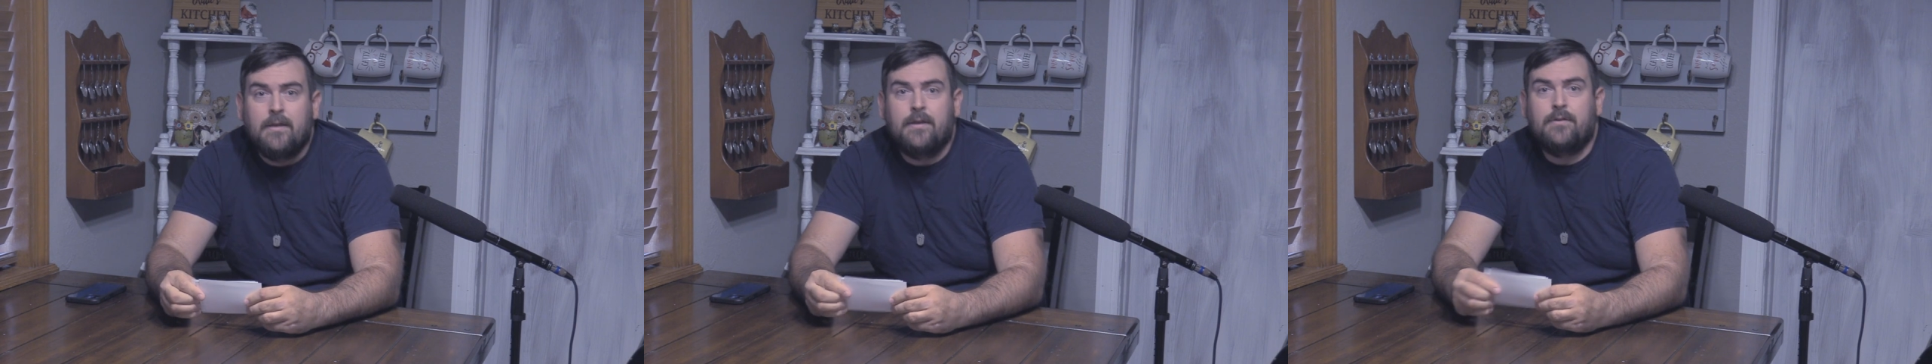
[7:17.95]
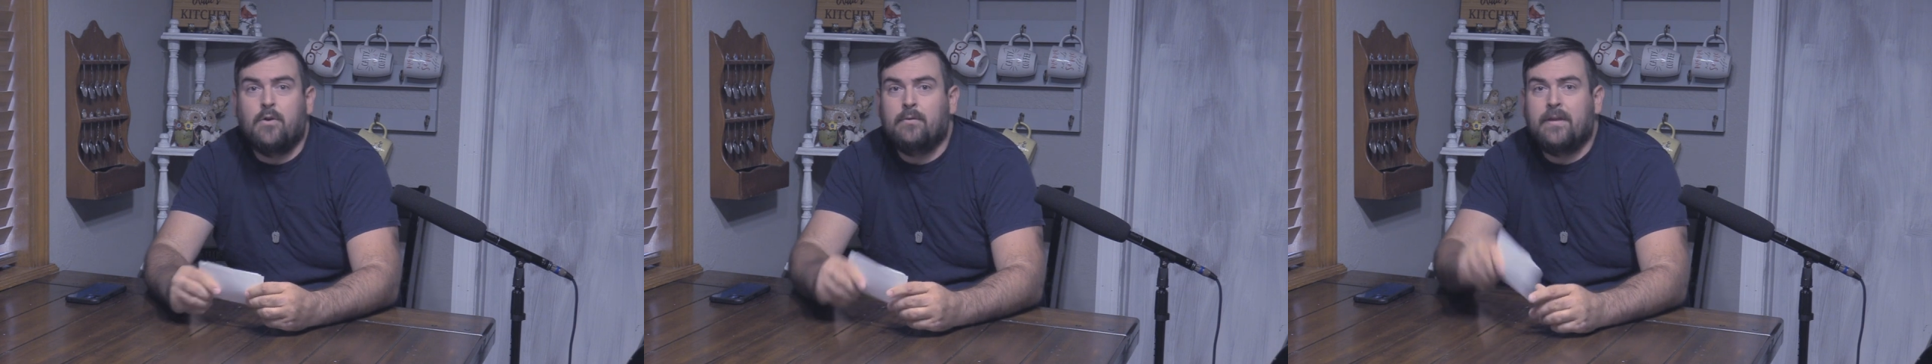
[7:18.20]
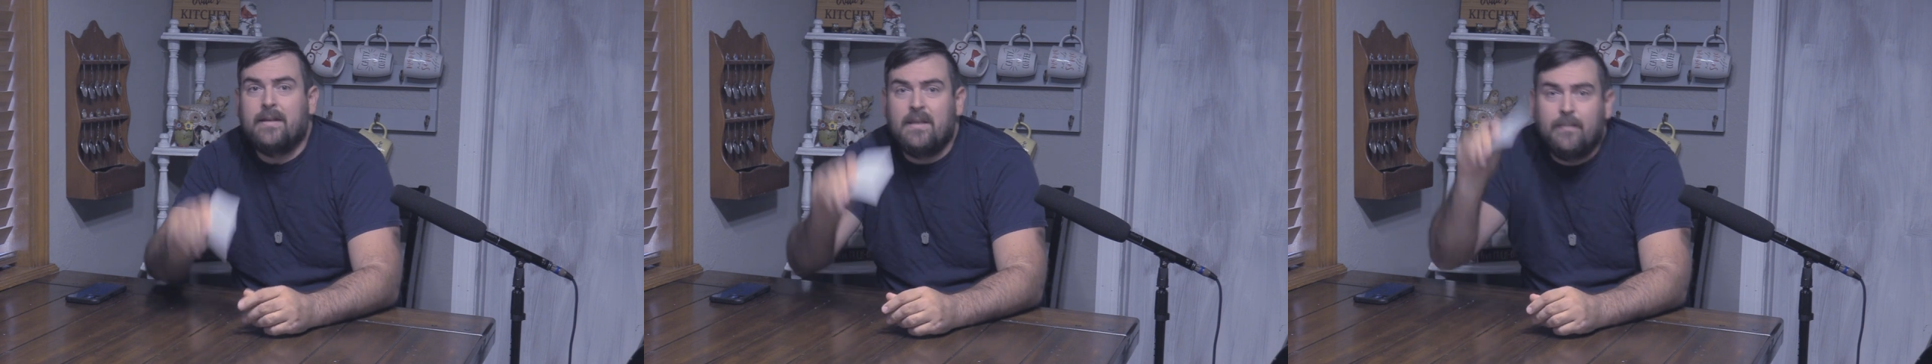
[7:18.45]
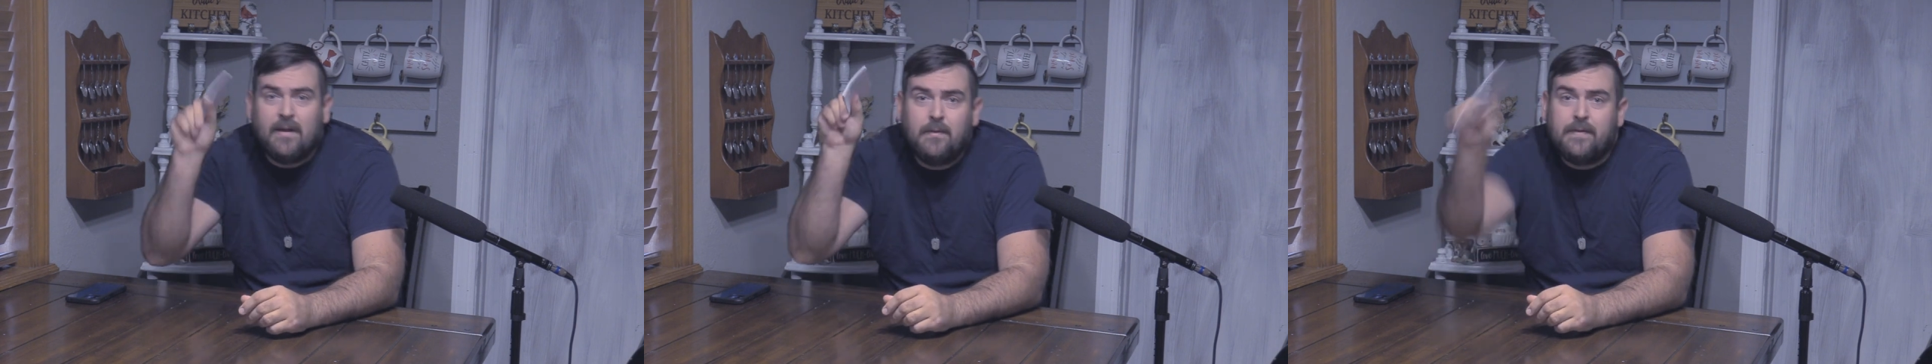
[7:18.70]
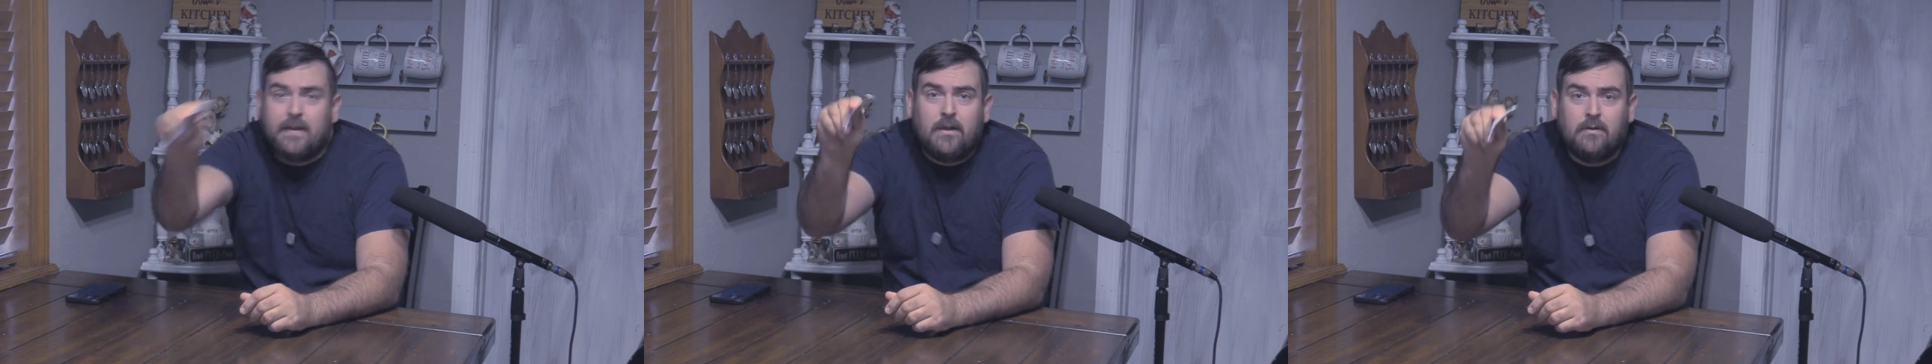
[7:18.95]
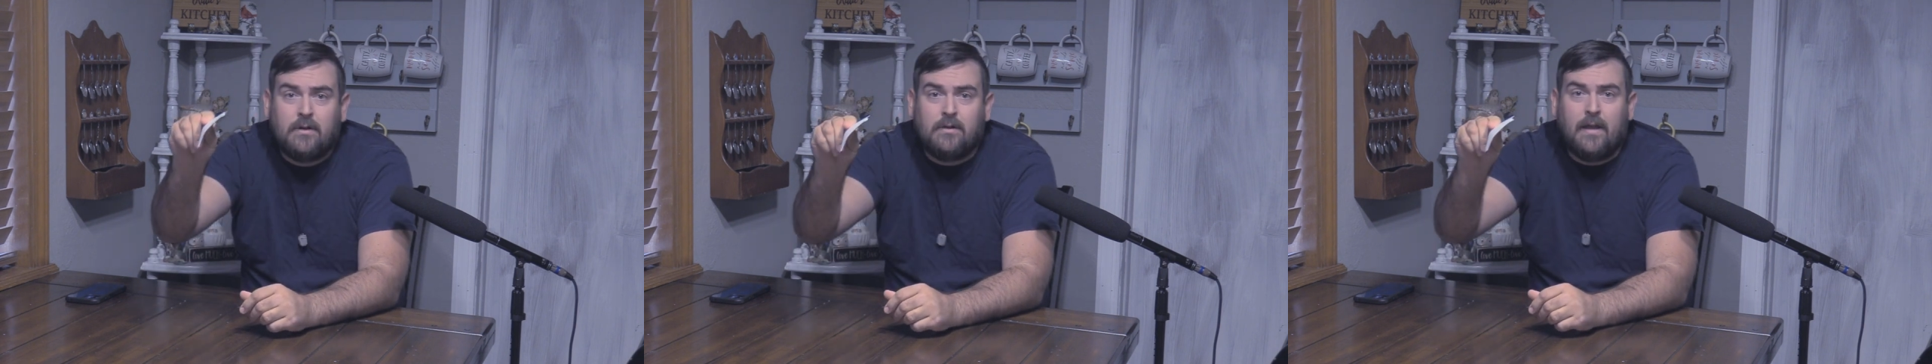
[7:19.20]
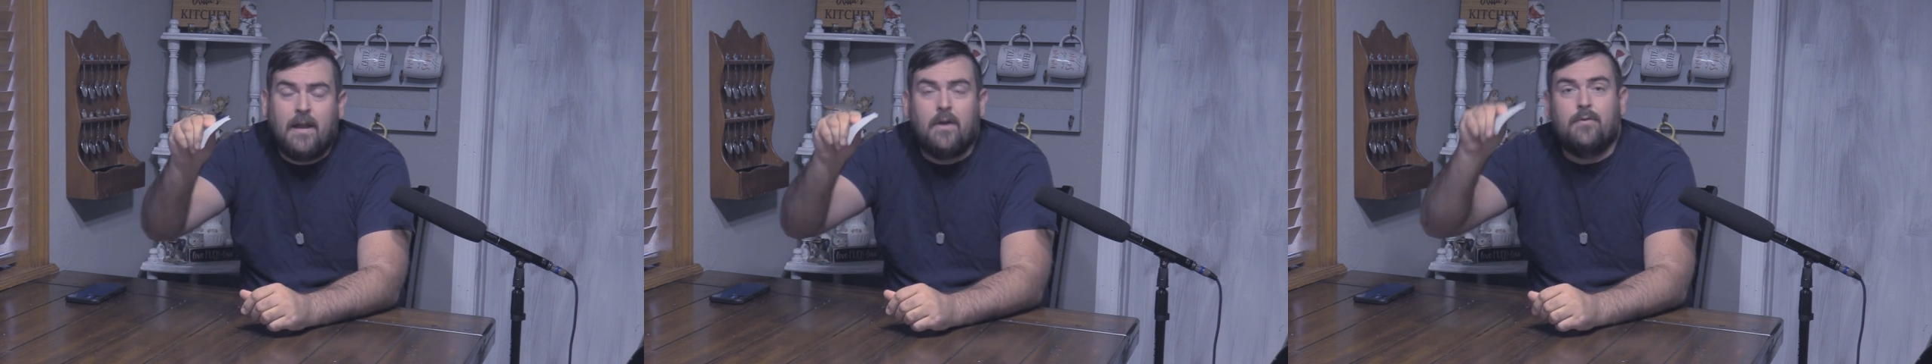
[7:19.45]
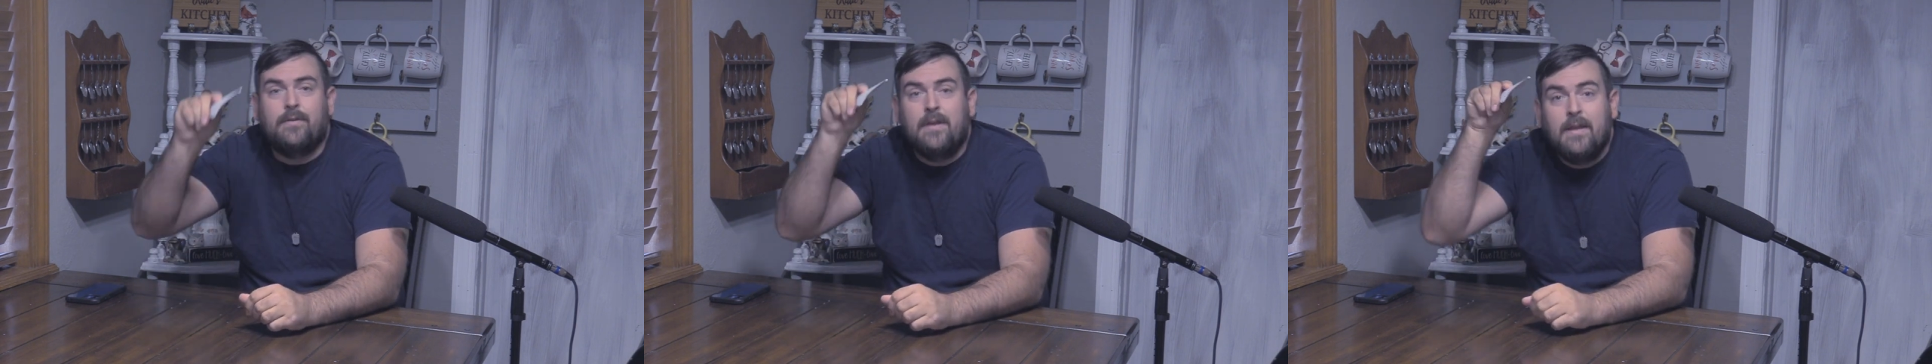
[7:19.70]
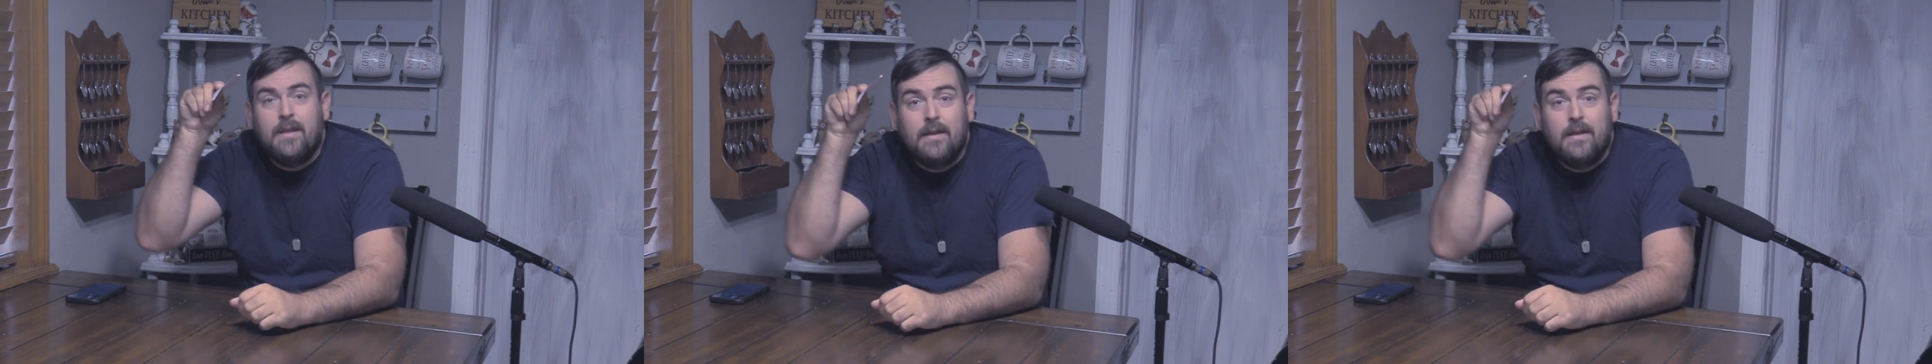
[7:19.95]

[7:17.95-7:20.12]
and don't let anybody with a killer clown